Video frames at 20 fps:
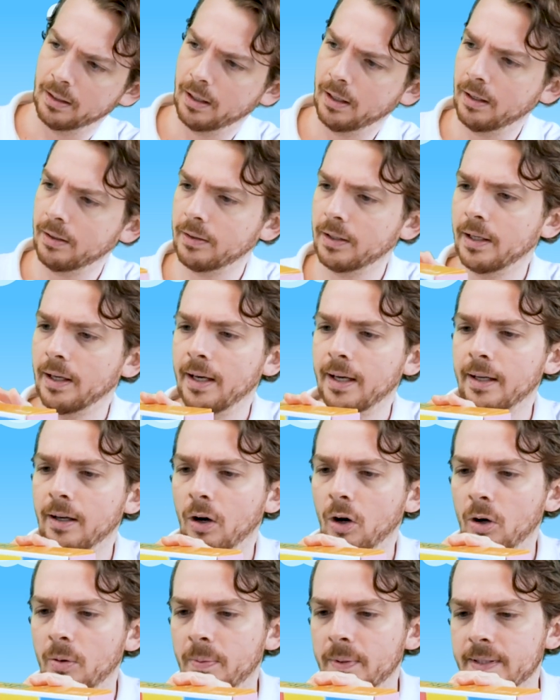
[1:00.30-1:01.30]
Okay,
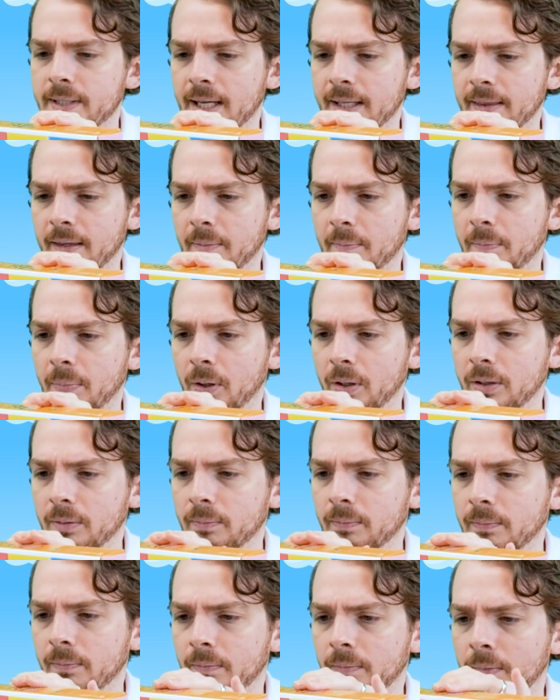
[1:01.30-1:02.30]
opens at the
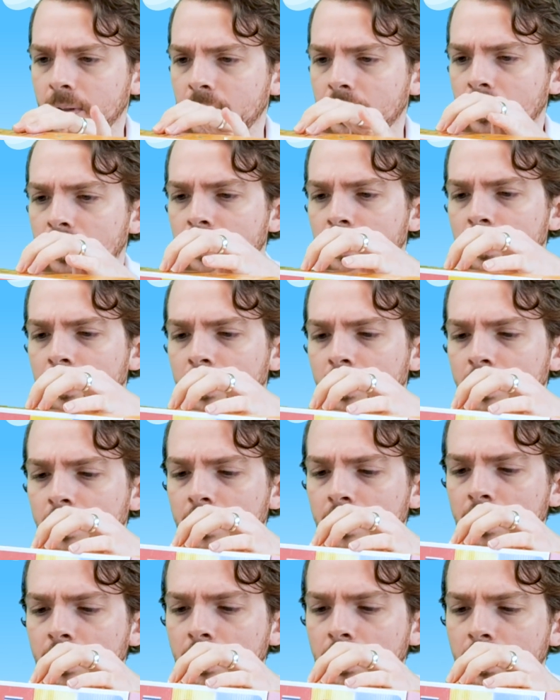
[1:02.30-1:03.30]
bottom.
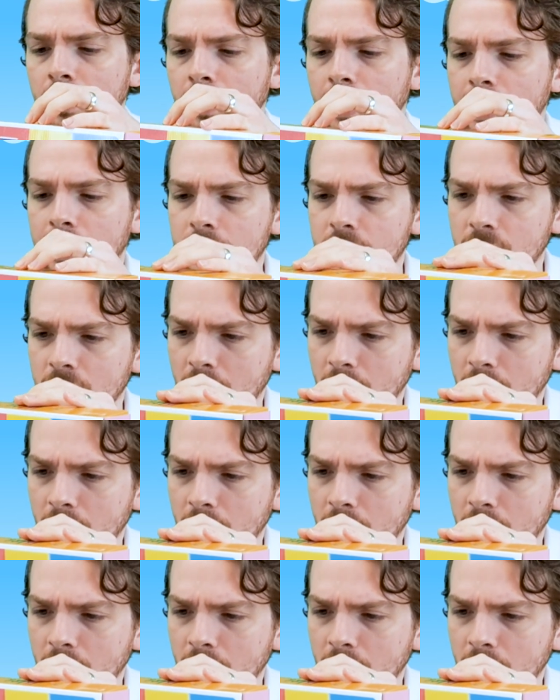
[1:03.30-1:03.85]
Hey, do you